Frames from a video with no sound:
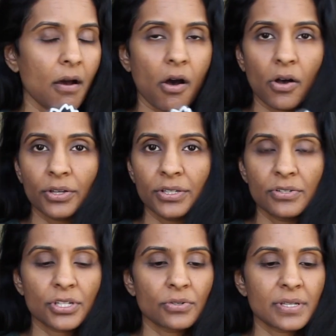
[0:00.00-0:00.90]
All you
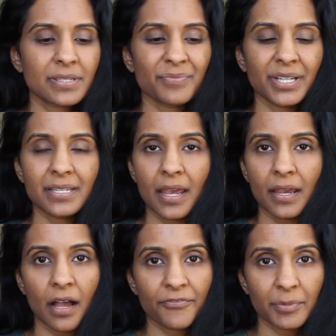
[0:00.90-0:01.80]
do is simply
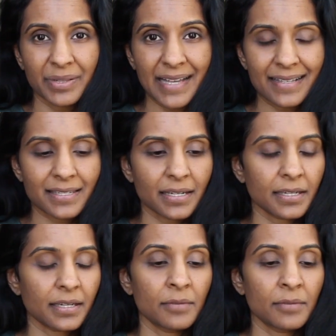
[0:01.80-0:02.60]
take off the plastic